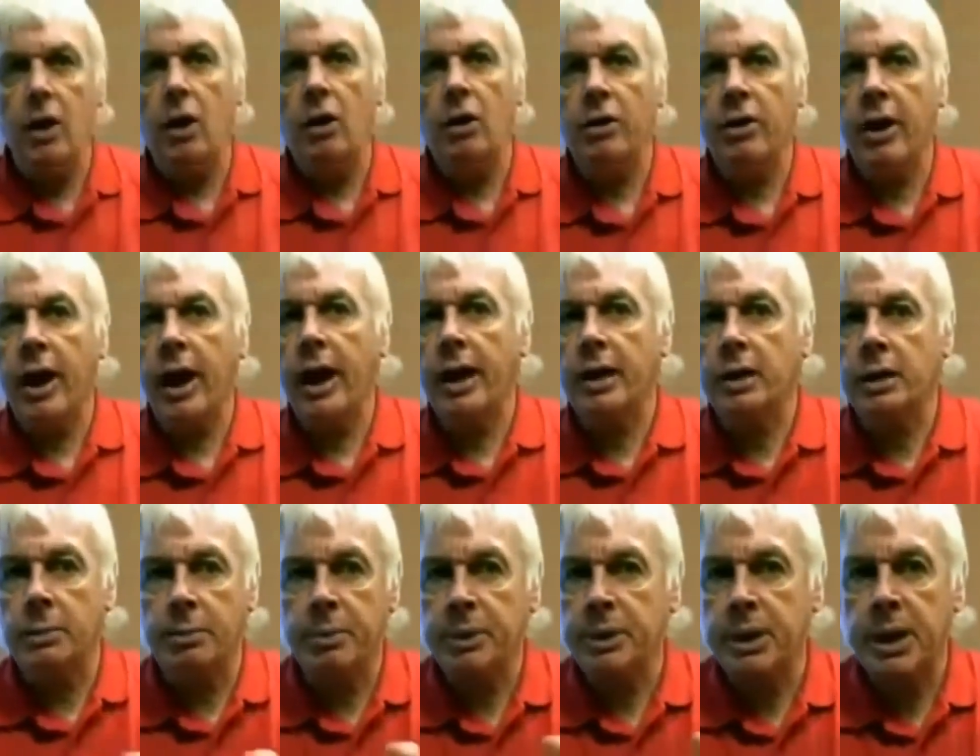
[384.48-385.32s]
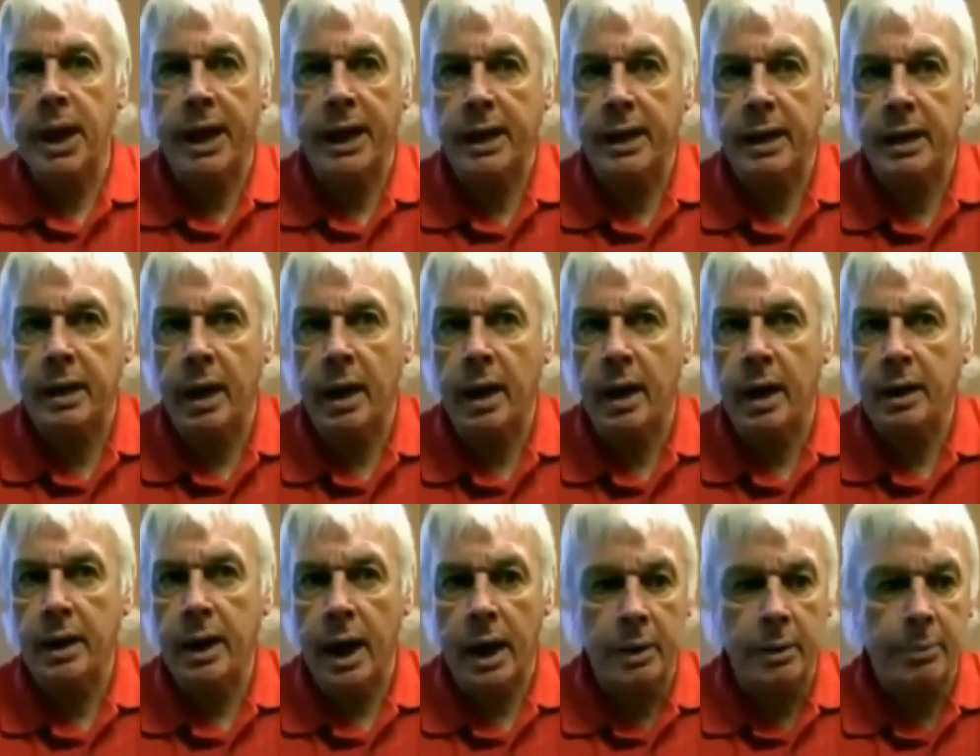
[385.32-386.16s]
they're not there to protect
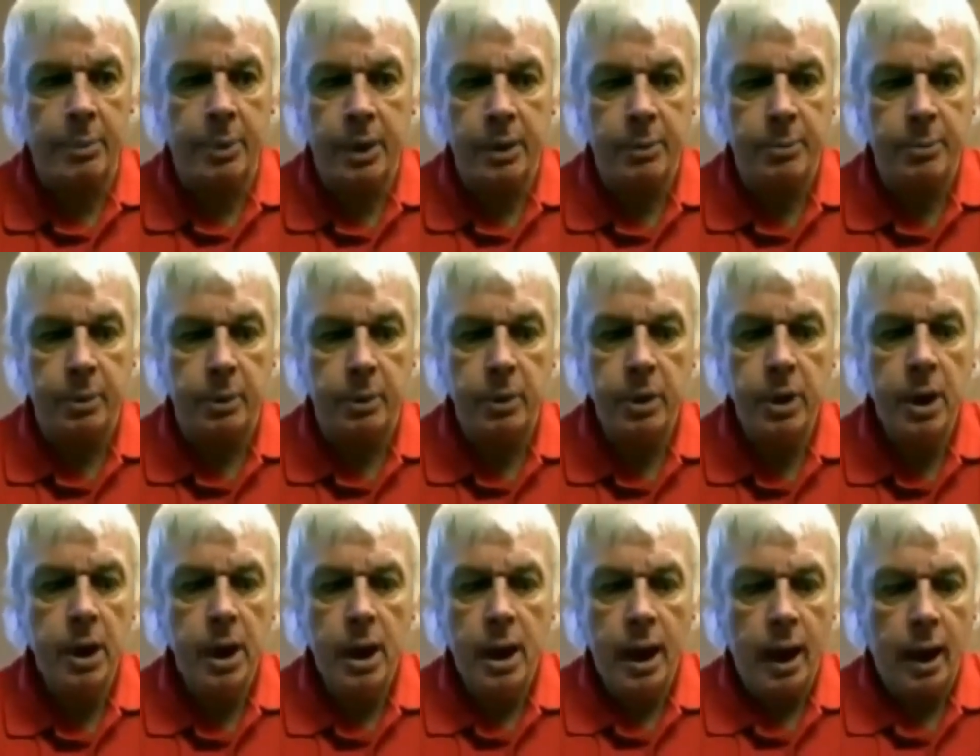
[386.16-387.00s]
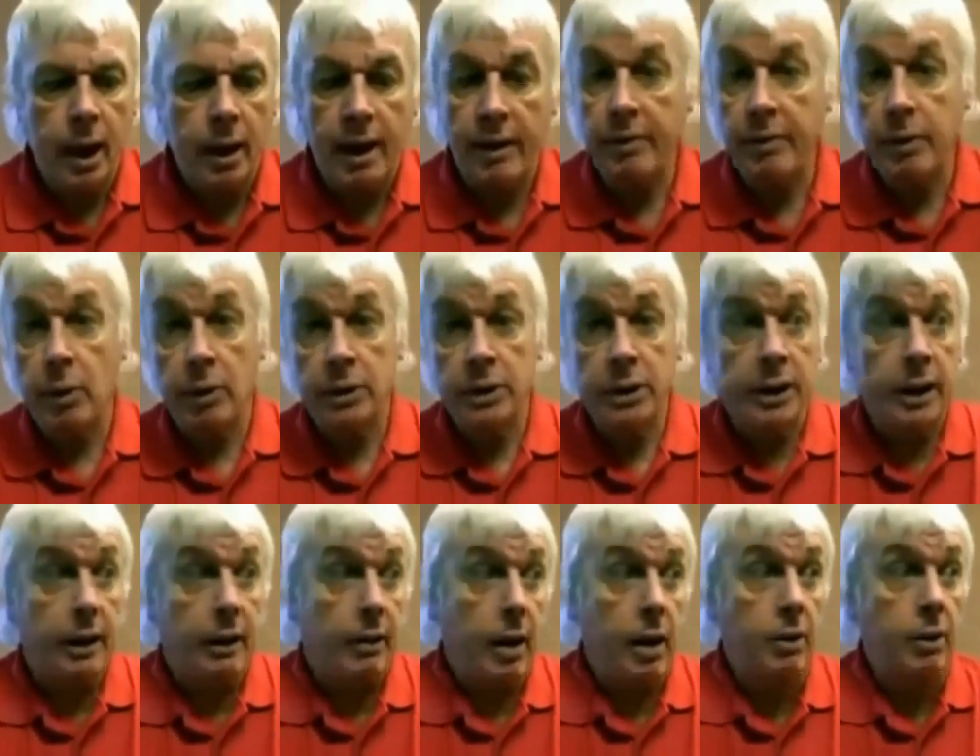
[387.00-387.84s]
uh, gay people. Uh, everyone
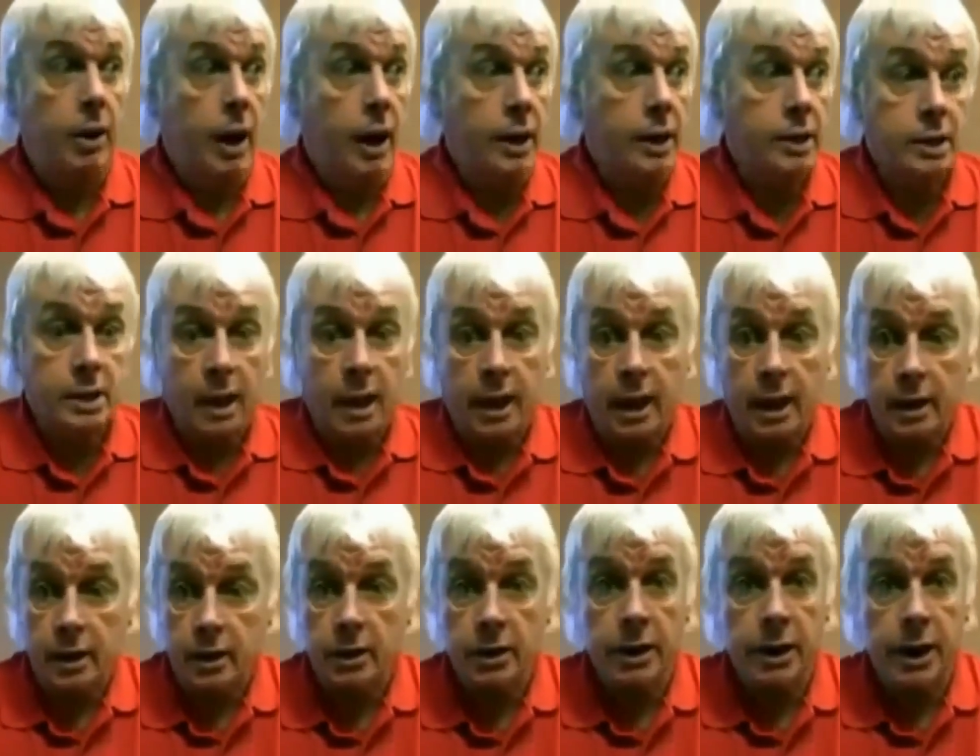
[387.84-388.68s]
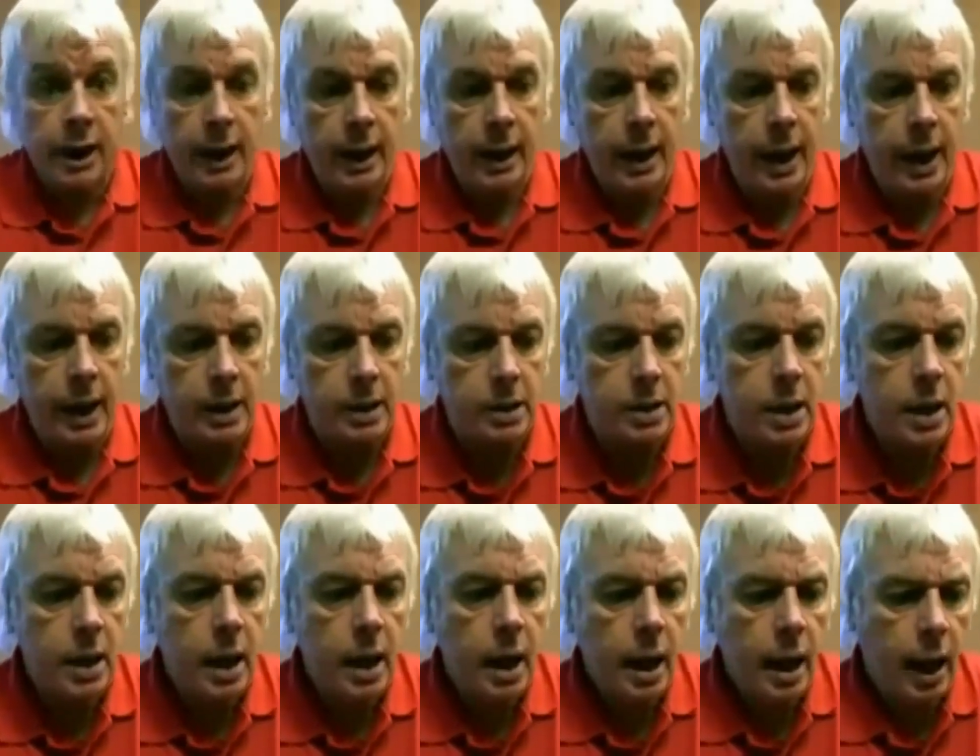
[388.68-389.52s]
to their own, I say, I can care
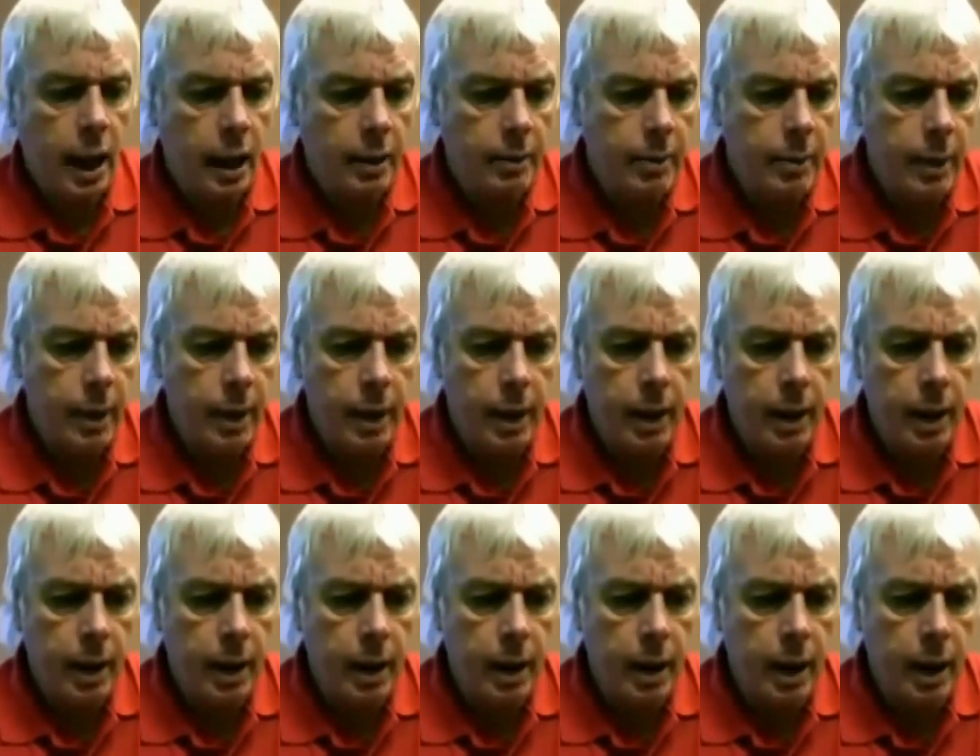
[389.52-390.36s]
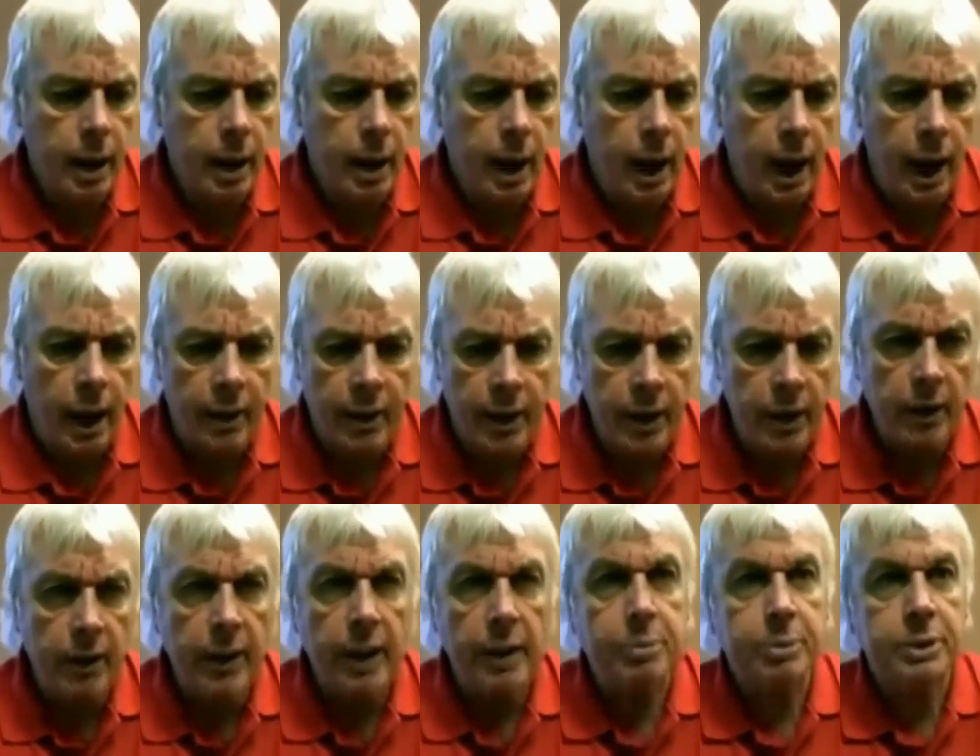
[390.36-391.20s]
less. Um, uh,
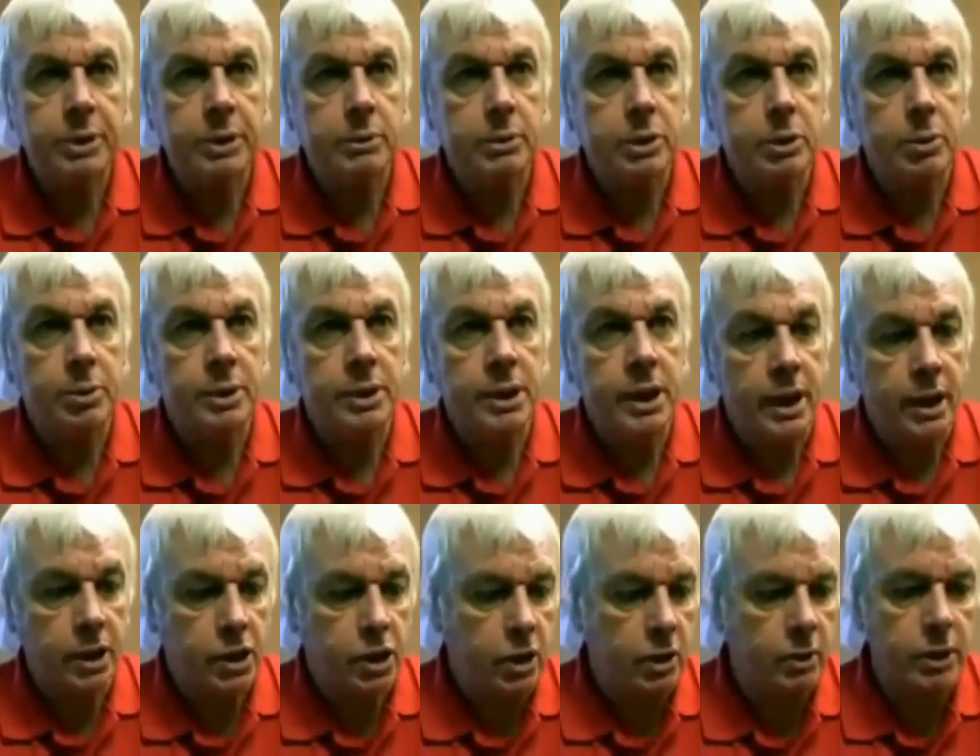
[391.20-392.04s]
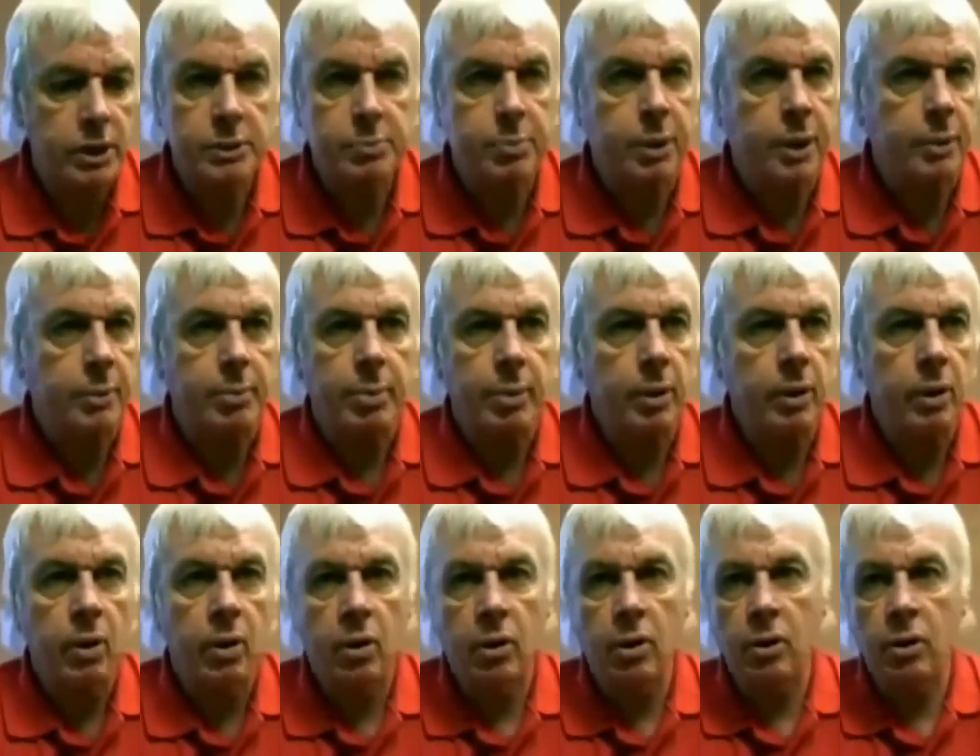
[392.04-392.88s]
they're not there to protect Jewish
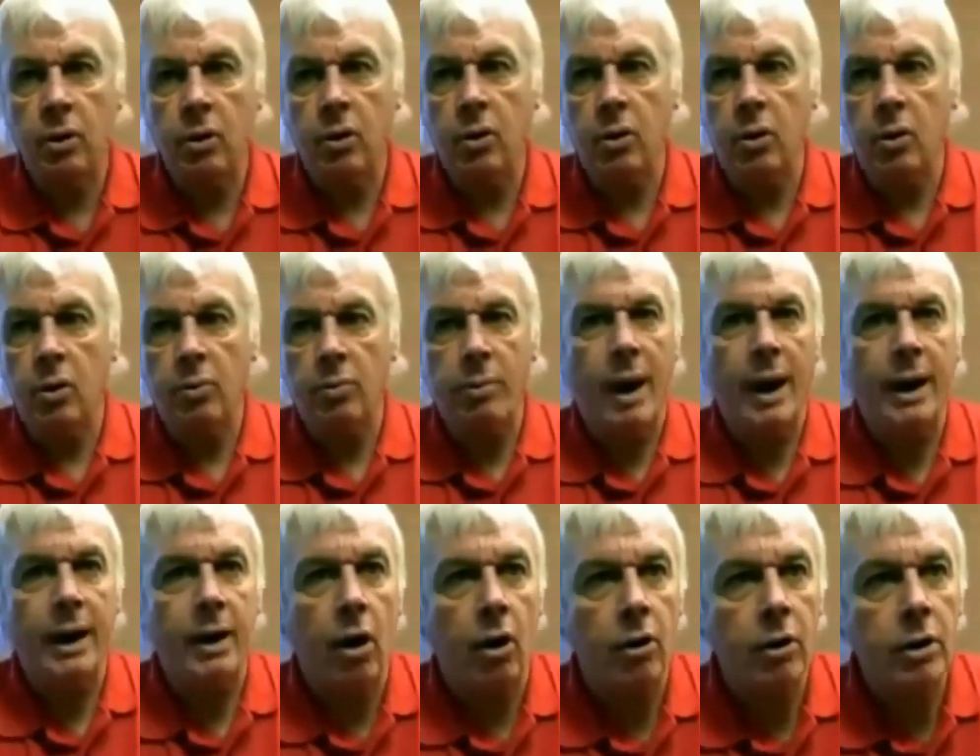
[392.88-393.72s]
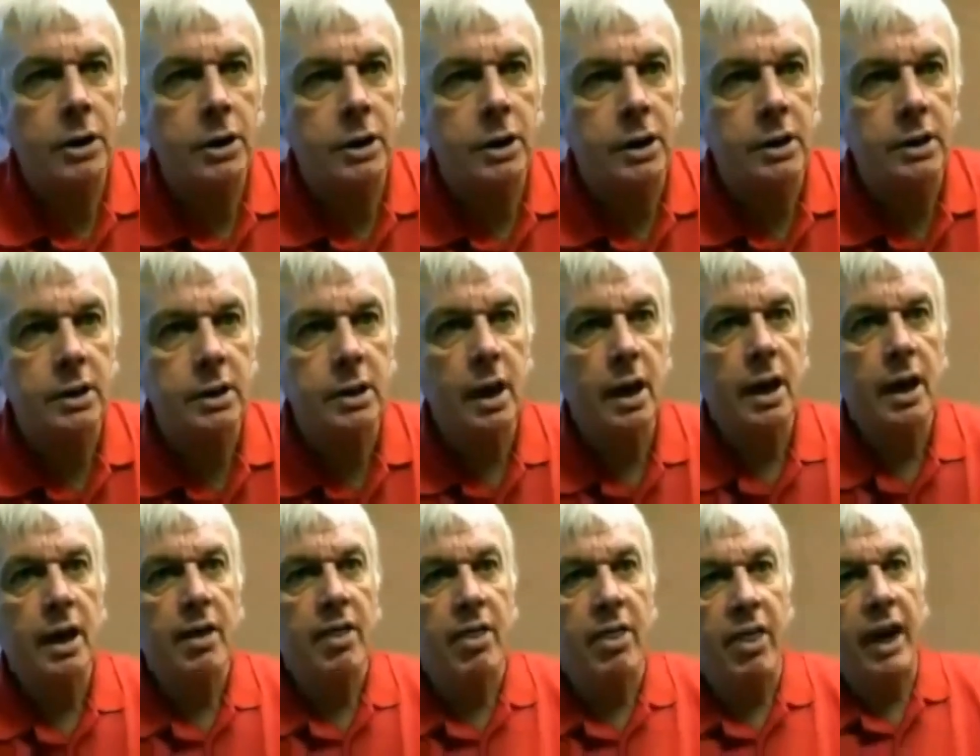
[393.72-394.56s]
people or, or, or minorities.
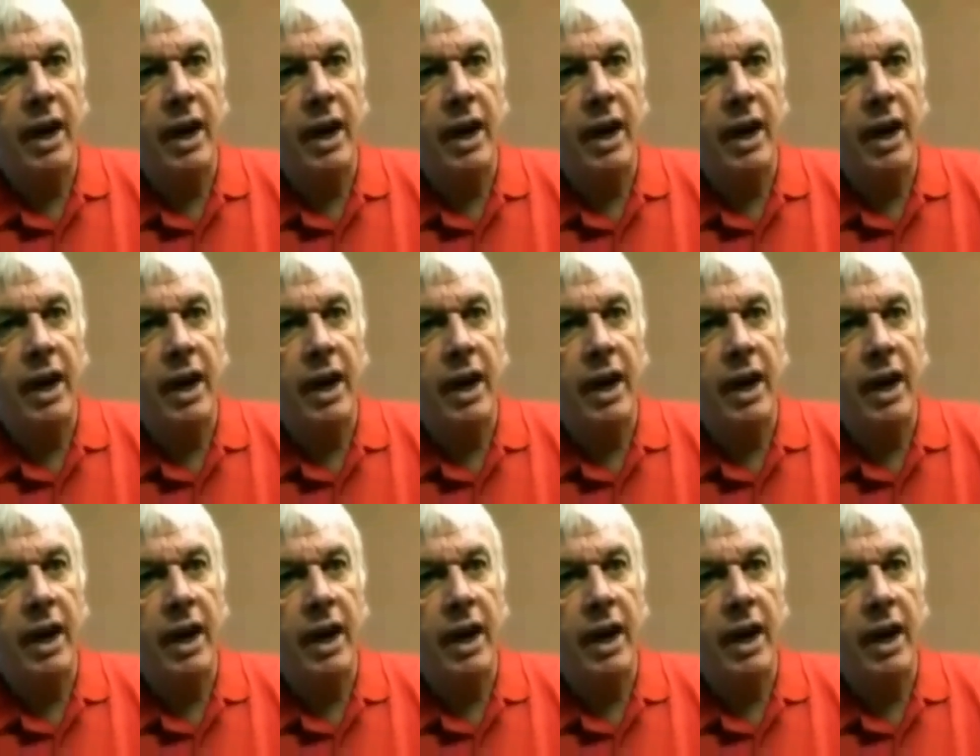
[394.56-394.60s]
